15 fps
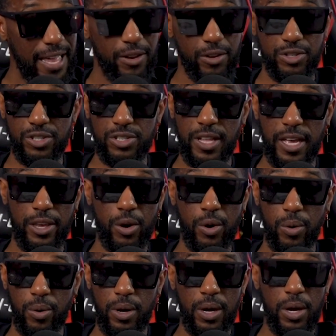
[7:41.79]
are just like,
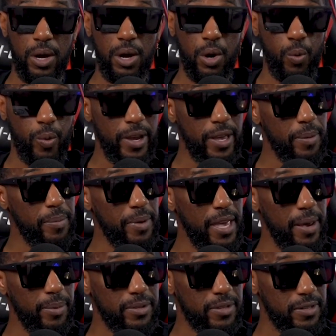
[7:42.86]
yo, we can be
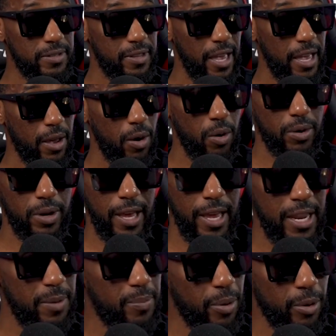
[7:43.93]
able to take on
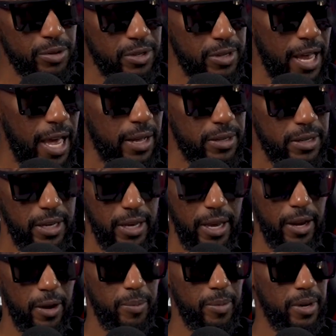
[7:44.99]
any personality
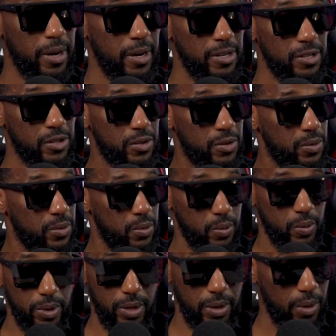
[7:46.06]
here because
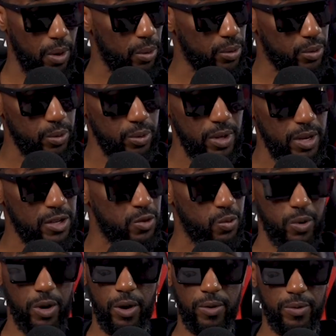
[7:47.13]
we go through this,
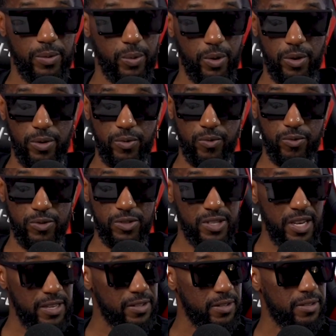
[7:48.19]
we're a
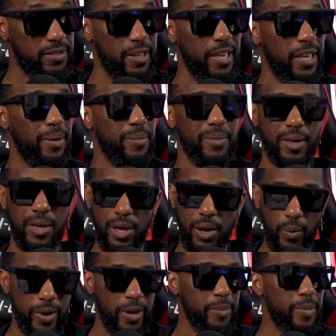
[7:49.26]
seasoned team.
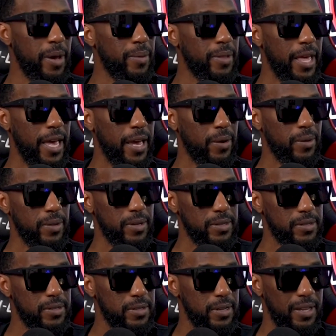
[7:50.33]
We can be able to handle
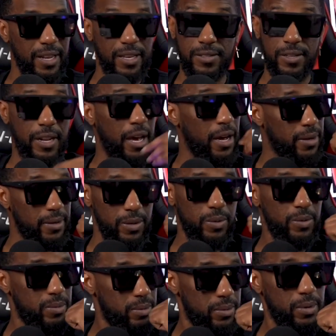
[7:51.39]
this. And they said, nah, you
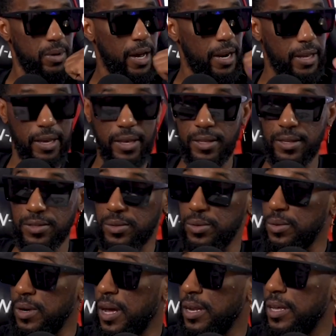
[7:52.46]
got to get this
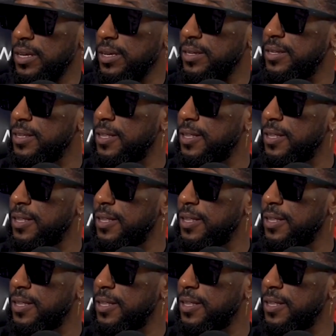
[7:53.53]
dude out of here.